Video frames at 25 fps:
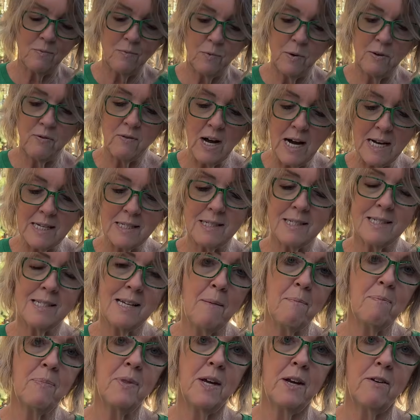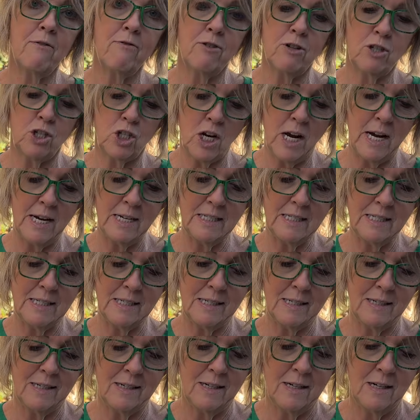we've got something for
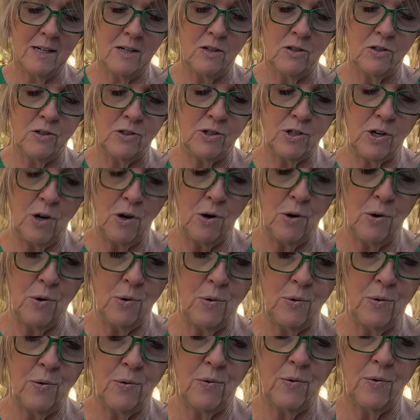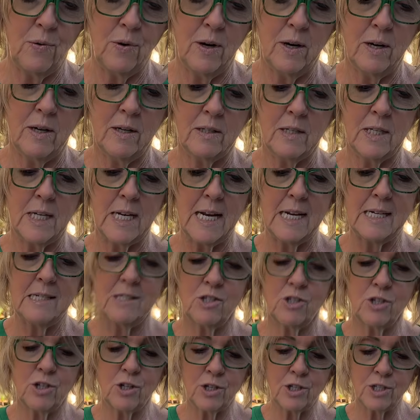Jace. So today's
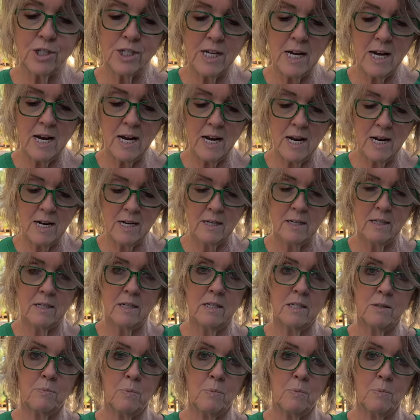Thursday, his